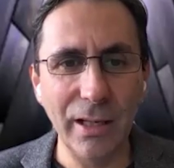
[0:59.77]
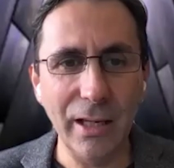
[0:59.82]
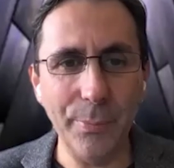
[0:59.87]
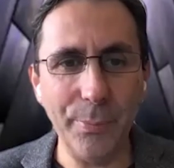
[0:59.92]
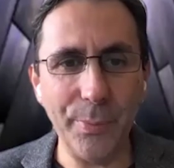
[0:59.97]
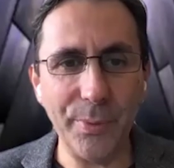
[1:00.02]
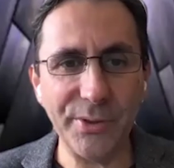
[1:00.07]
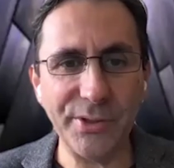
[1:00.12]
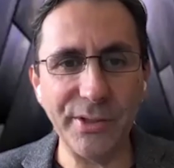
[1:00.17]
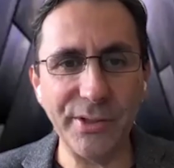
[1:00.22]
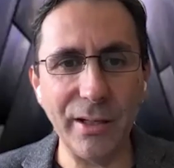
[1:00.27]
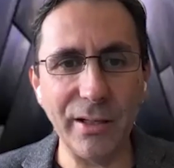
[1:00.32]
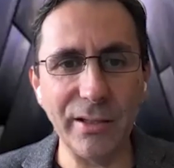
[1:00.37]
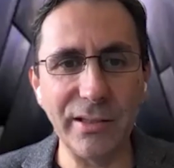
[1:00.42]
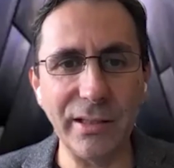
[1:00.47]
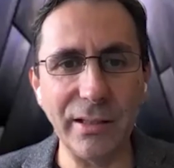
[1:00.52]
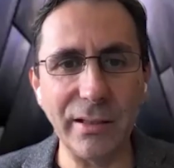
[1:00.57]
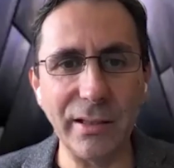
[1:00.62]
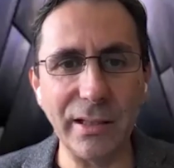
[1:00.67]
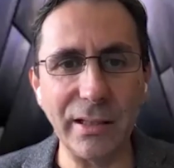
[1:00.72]
a
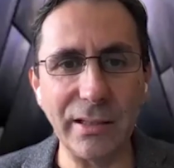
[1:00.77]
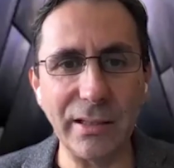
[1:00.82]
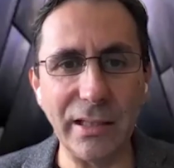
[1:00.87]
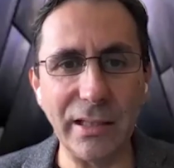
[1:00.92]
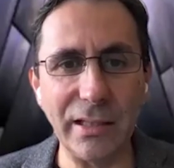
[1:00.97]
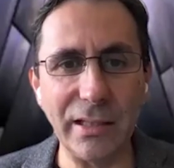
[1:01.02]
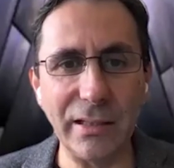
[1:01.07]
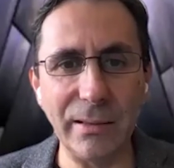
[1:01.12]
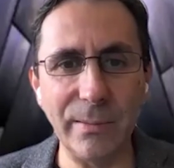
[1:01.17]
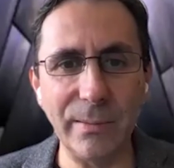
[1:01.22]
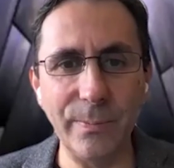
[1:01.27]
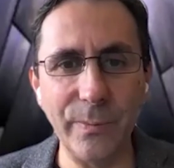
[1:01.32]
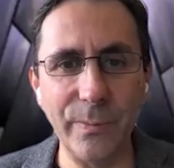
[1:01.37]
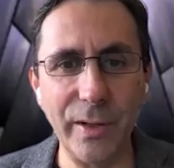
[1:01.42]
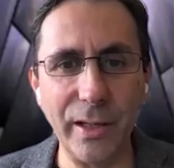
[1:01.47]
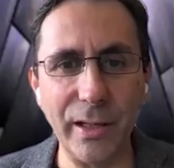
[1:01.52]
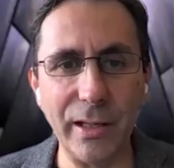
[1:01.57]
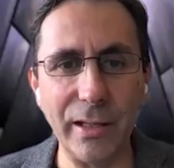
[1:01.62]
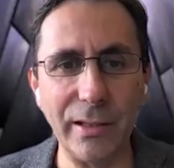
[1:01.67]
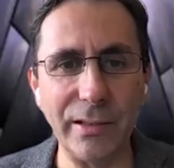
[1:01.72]
personality on LinkedIn
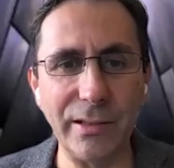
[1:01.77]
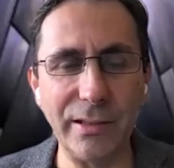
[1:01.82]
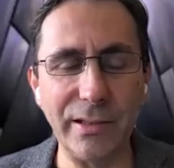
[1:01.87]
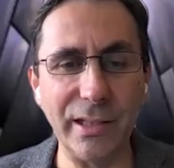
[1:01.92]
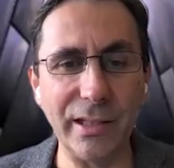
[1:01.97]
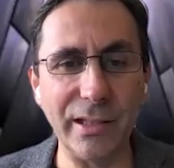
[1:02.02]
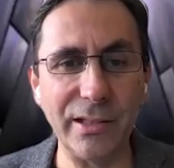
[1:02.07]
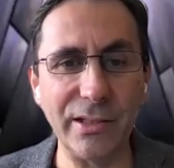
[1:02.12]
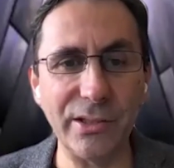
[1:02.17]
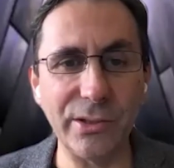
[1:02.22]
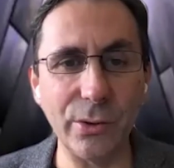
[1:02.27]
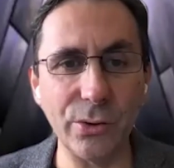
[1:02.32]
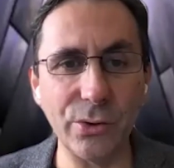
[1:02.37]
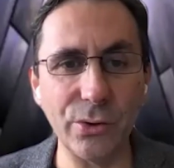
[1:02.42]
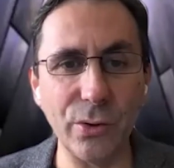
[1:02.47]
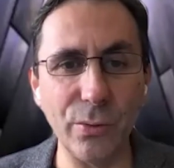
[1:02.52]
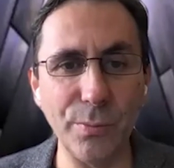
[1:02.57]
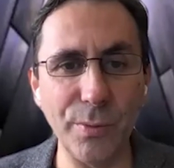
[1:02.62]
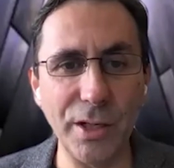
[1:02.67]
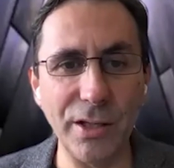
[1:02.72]
and in
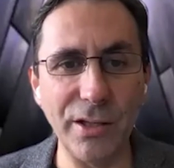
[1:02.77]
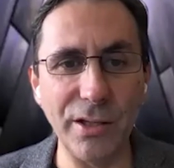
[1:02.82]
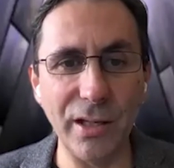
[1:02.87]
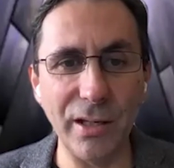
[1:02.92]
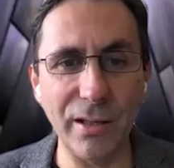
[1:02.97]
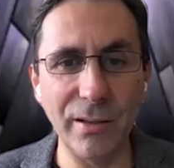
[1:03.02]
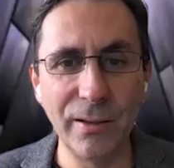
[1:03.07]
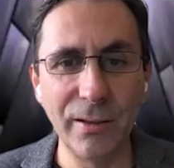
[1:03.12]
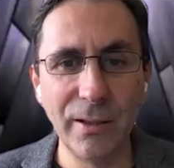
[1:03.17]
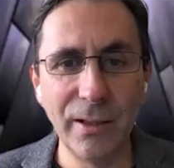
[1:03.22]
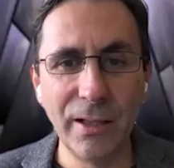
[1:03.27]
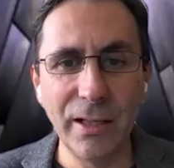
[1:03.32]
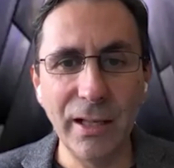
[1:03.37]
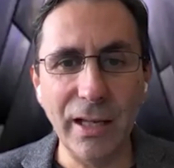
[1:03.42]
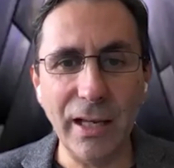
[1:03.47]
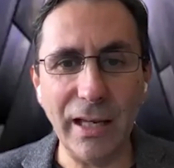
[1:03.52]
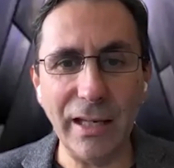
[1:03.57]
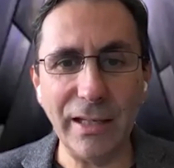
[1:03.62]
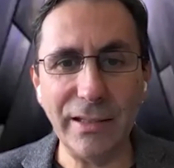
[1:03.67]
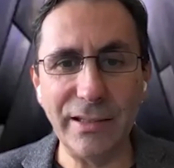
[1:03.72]
social media.
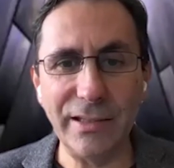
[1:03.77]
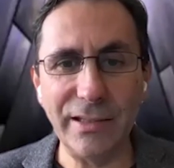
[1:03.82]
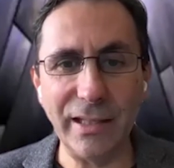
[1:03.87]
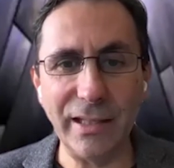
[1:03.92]
And